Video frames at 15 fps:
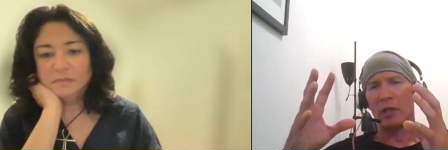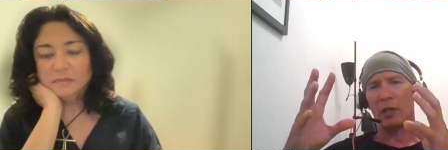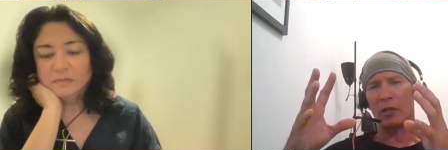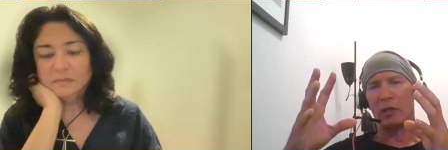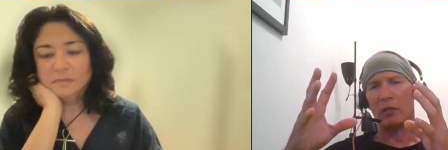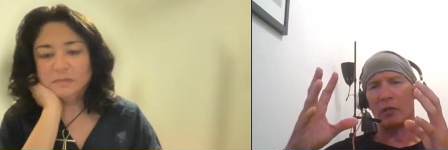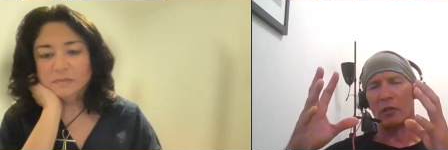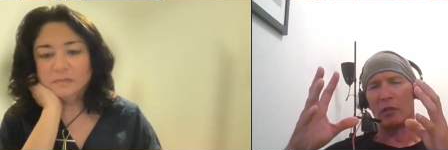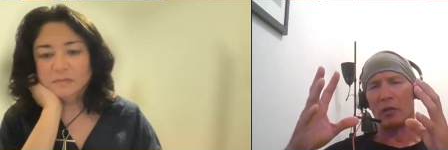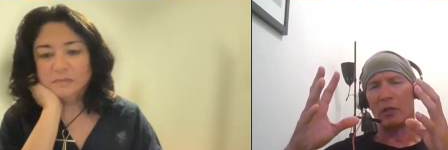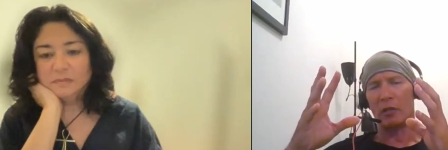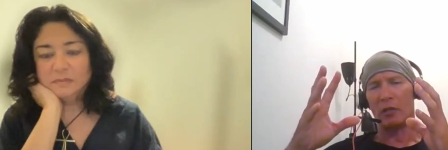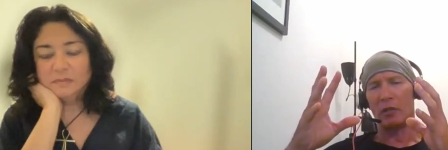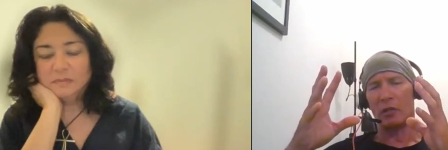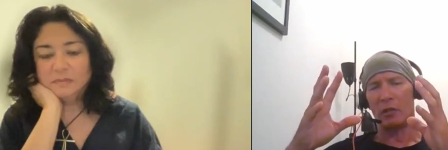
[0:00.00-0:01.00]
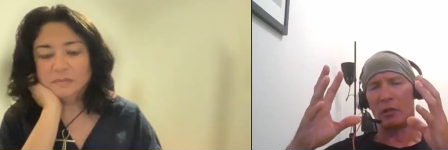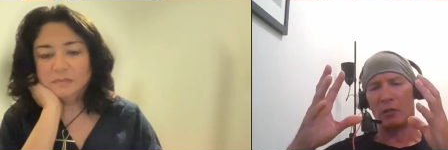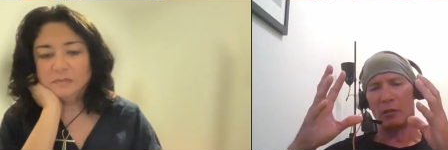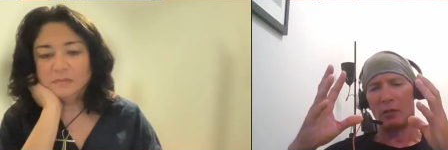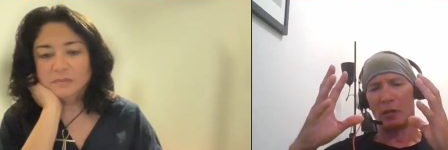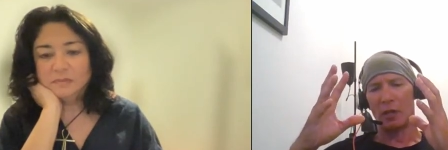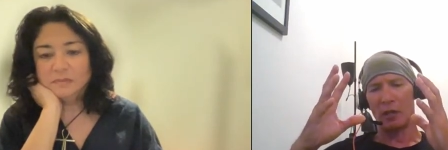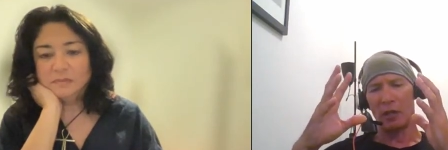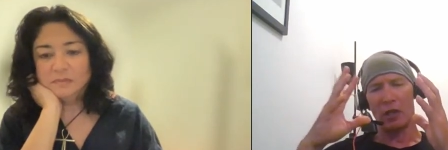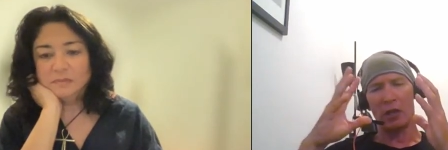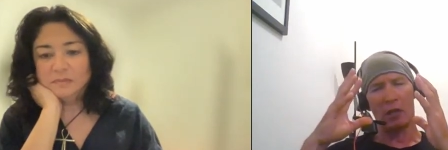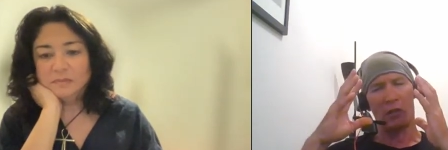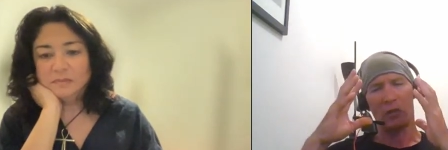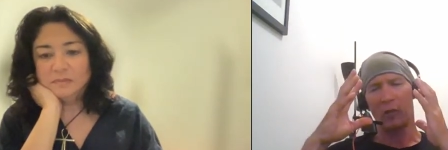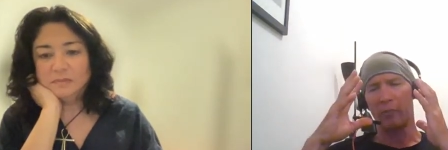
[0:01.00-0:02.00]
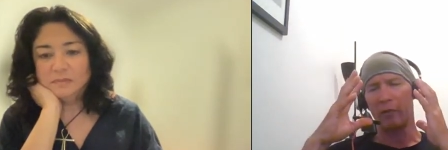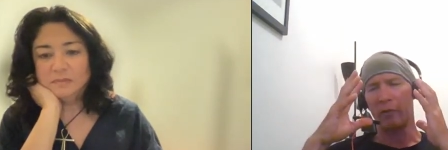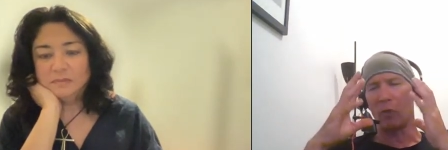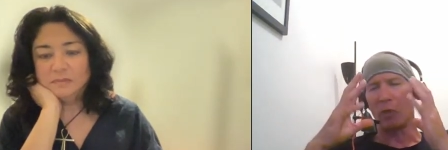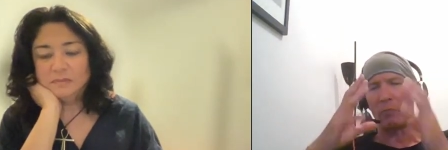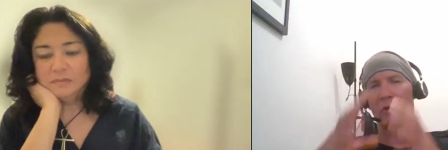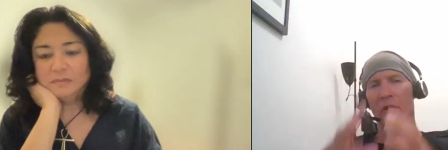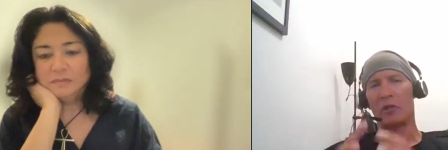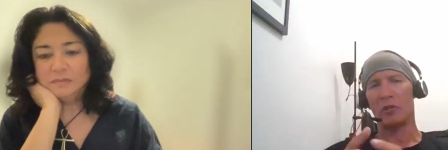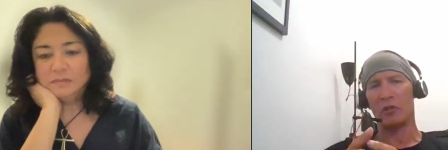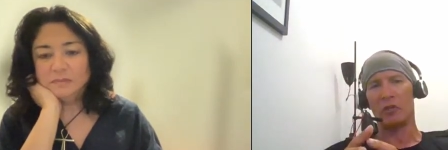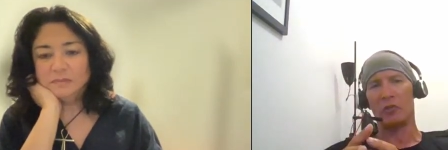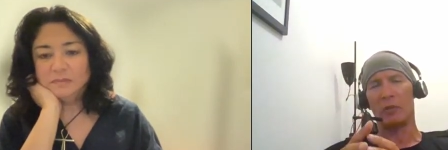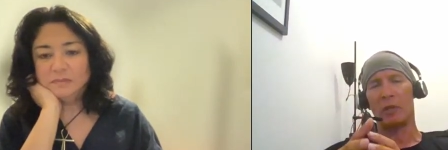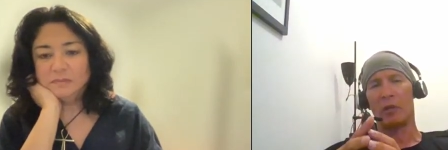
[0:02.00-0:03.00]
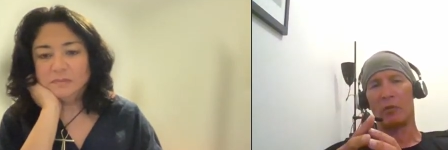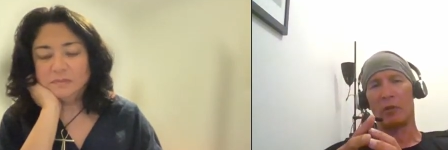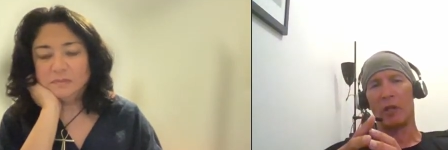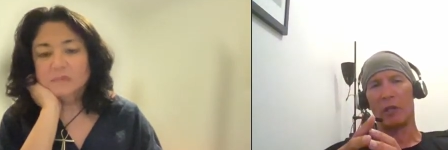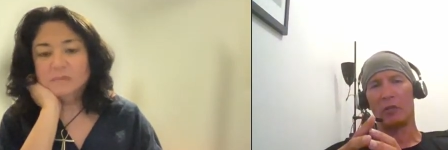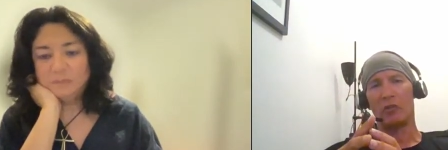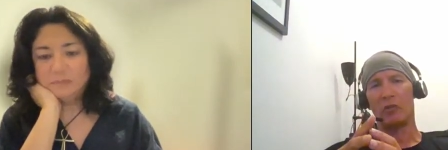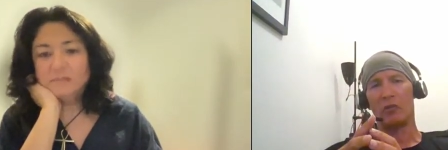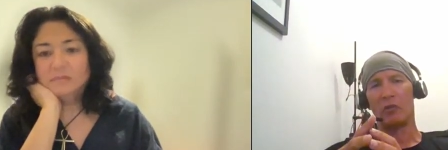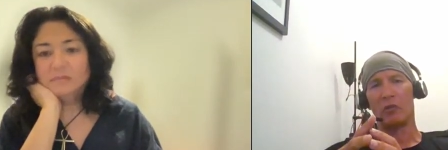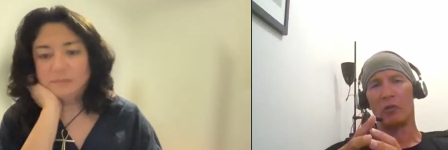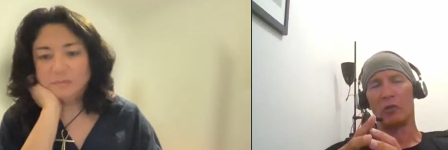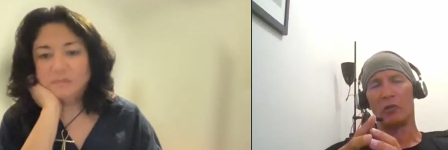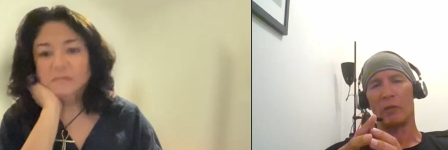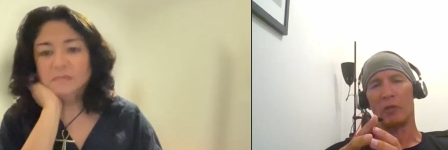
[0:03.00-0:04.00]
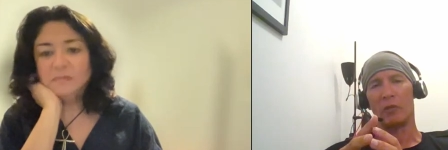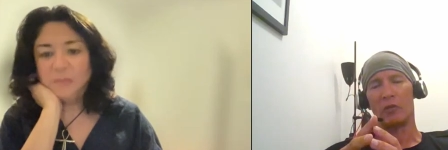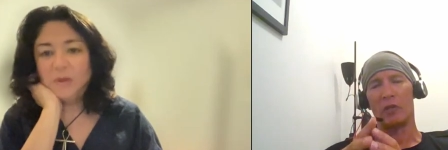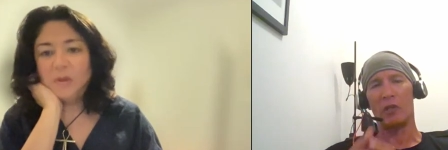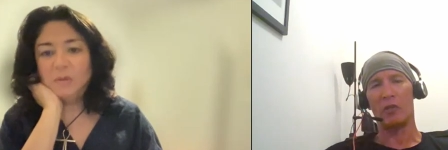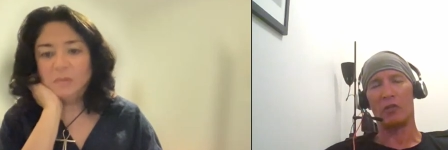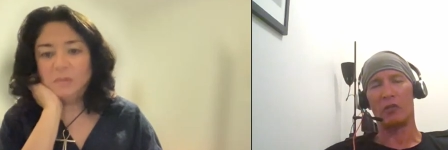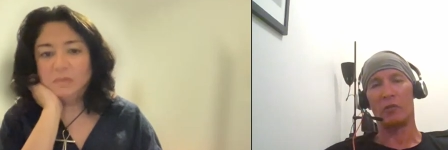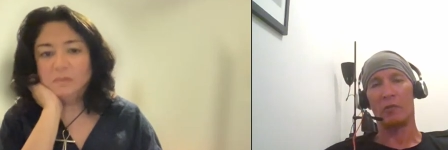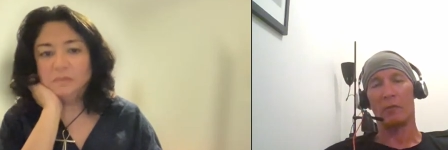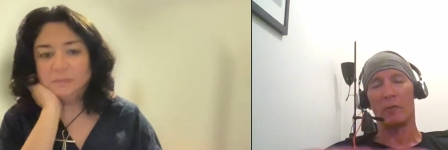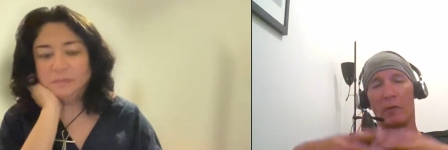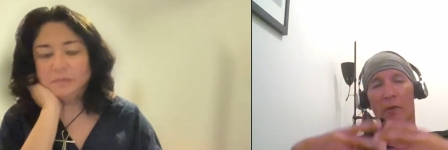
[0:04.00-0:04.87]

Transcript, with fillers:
Speaker 1: and he's, he, I think he's got to be quite precious with how he takes his shots because each